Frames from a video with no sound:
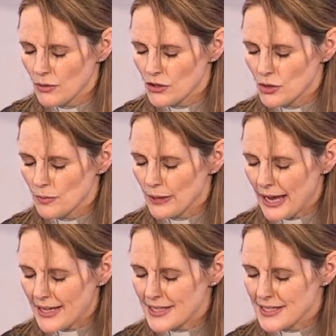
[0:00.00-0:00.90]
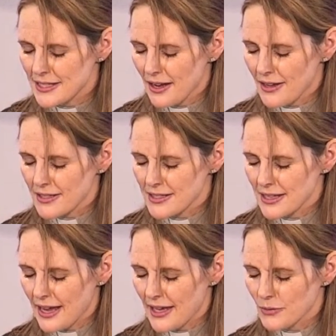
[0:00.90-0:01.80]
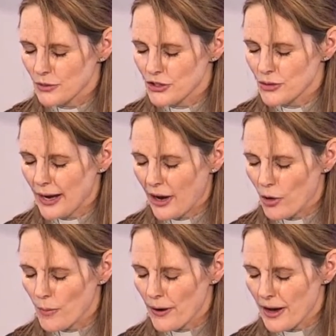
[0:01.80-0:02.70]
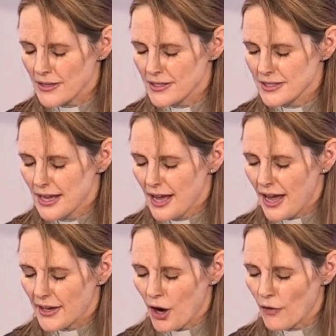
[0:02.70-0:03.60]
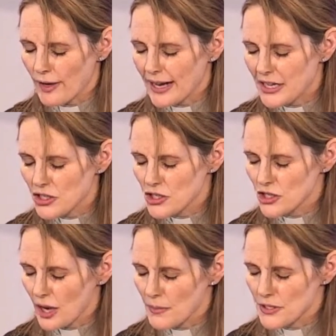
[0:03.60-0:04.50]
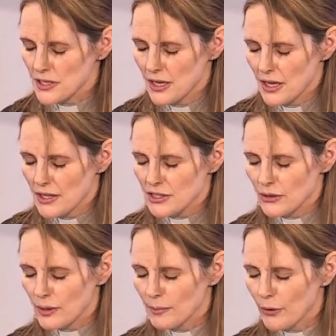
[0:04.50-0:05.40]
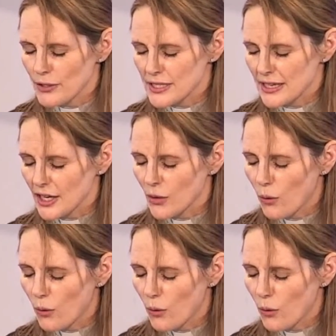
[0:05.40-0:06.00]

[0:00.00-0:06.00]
Would you bless us, and would you help us and our relationships to embody